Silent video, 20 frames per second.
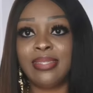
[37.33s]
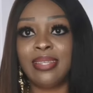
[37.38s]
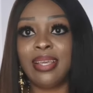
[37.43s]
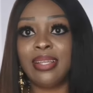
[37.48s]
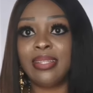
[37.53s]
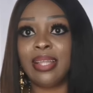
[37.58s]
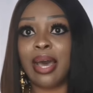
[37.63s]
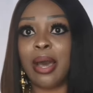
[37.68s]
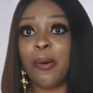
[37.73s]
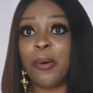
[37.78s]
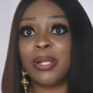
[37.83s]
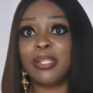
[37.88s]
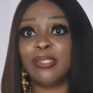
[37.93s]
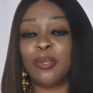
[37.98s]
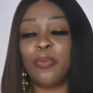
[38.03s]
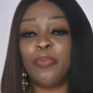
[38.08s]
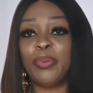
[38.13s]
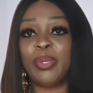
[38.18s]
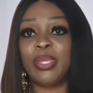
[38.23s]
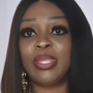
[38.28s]
Said our
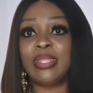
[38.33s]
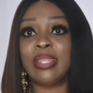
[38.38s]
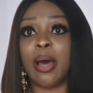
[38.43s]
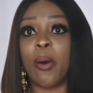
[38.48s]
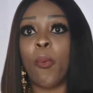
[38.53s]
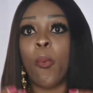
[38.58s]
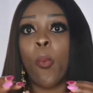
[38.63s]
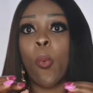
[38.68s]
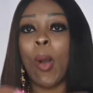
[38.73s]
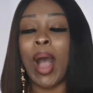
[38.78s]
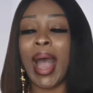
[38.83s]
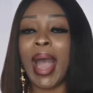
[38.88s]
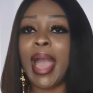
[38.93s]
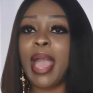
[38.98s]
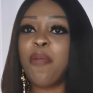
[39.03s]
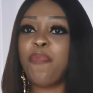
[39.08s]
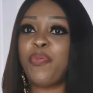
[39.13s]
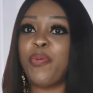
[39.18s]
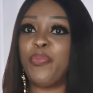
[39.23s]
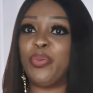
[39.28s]
topic now,
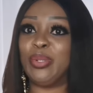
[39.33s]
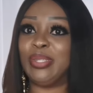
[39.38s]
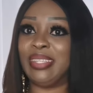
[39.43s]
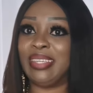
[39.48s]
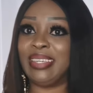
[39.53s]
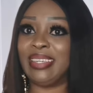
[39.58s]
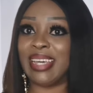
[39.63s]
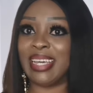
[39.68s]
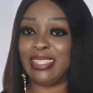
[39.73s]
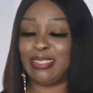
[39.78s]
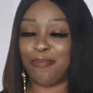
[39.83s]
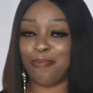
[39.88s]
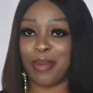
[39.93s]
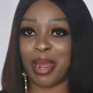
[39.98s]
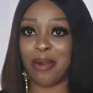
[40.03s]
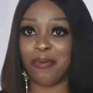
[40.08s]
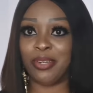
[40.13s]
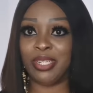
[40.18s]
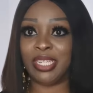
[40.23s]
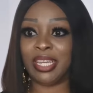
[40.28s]
why people they get
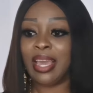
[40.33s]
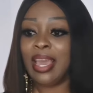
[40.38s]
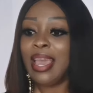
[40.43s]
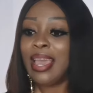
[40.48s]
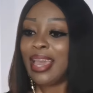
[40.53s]
married